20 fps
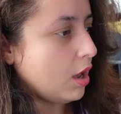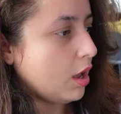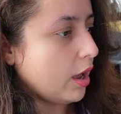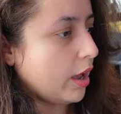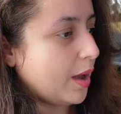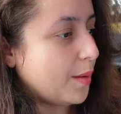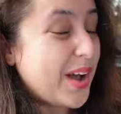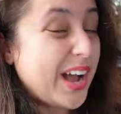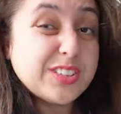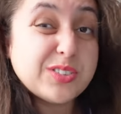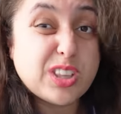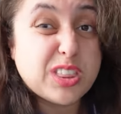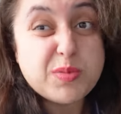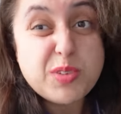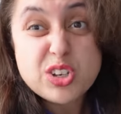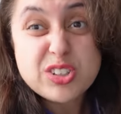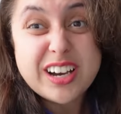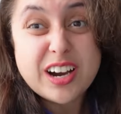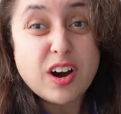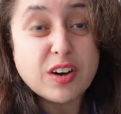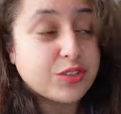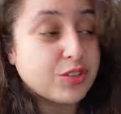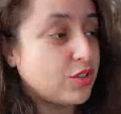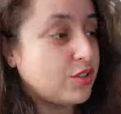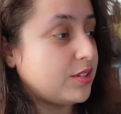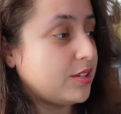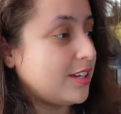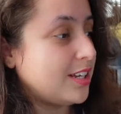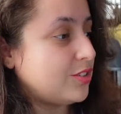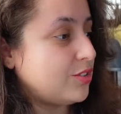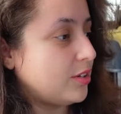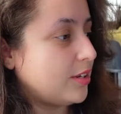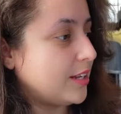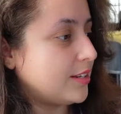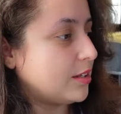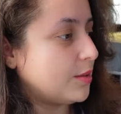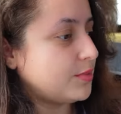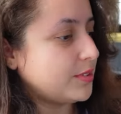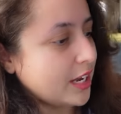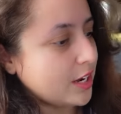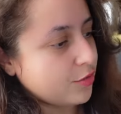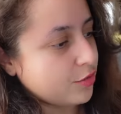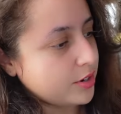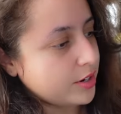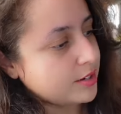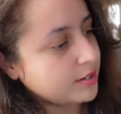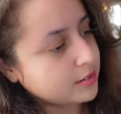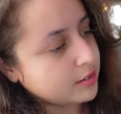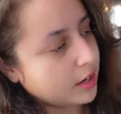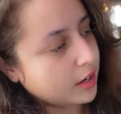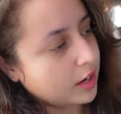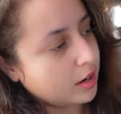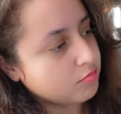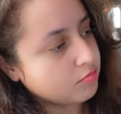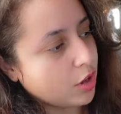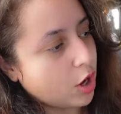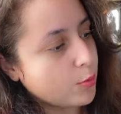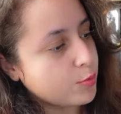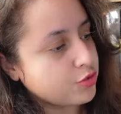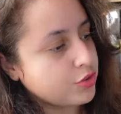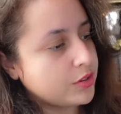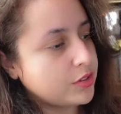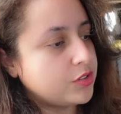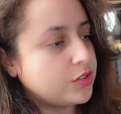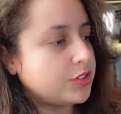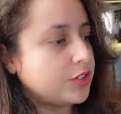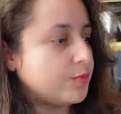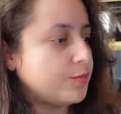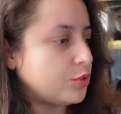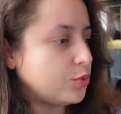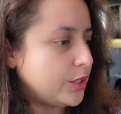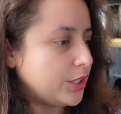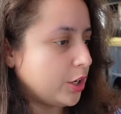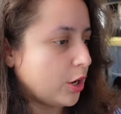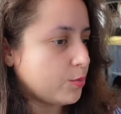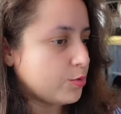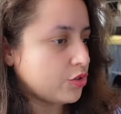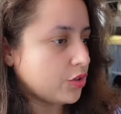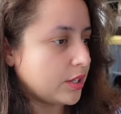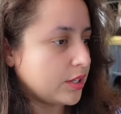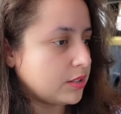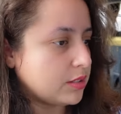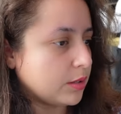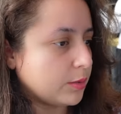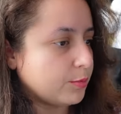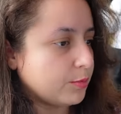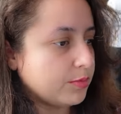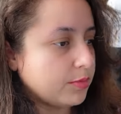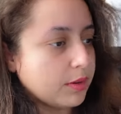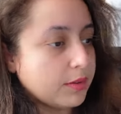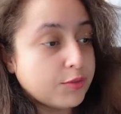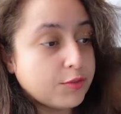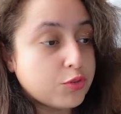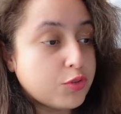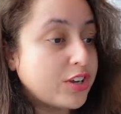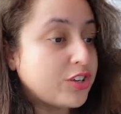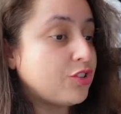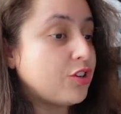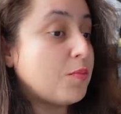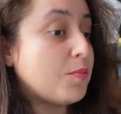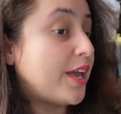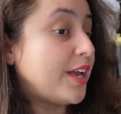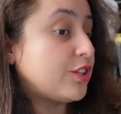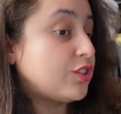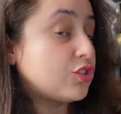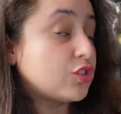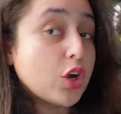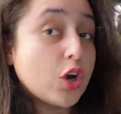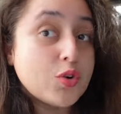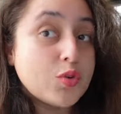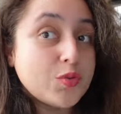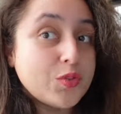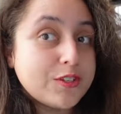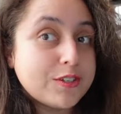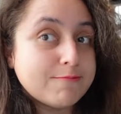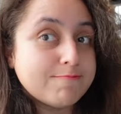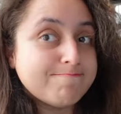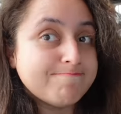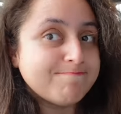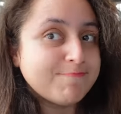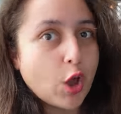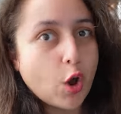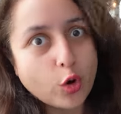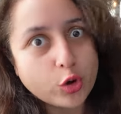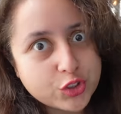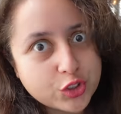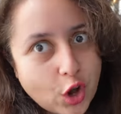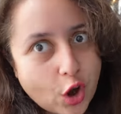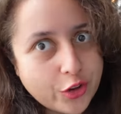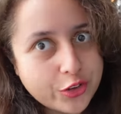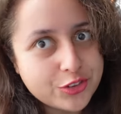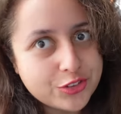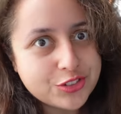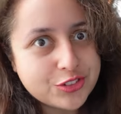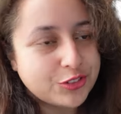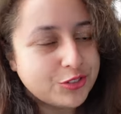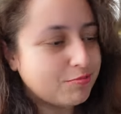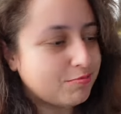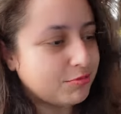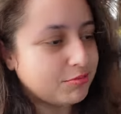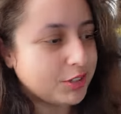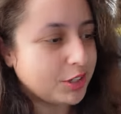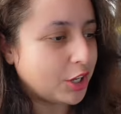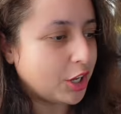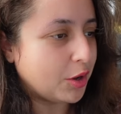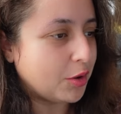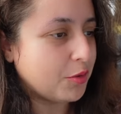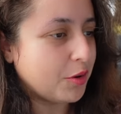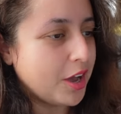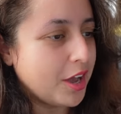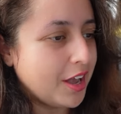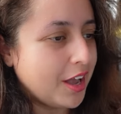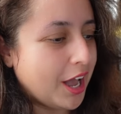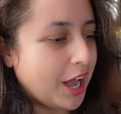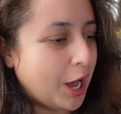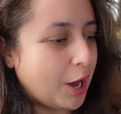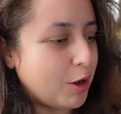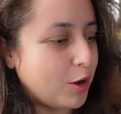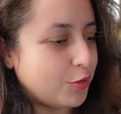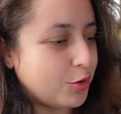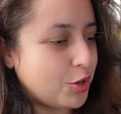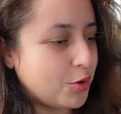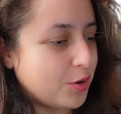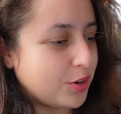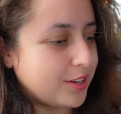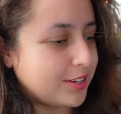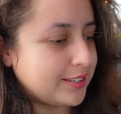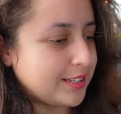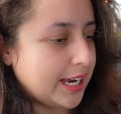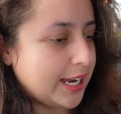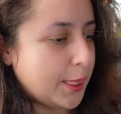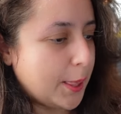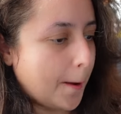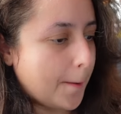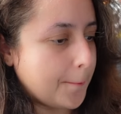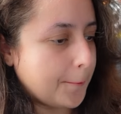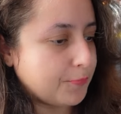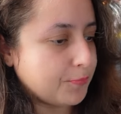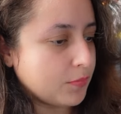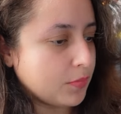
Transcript: Um, as with most afternoon teas, we get some savory um, options, some sweet options, some freshly baked scones or scones, you know, however you want to say them,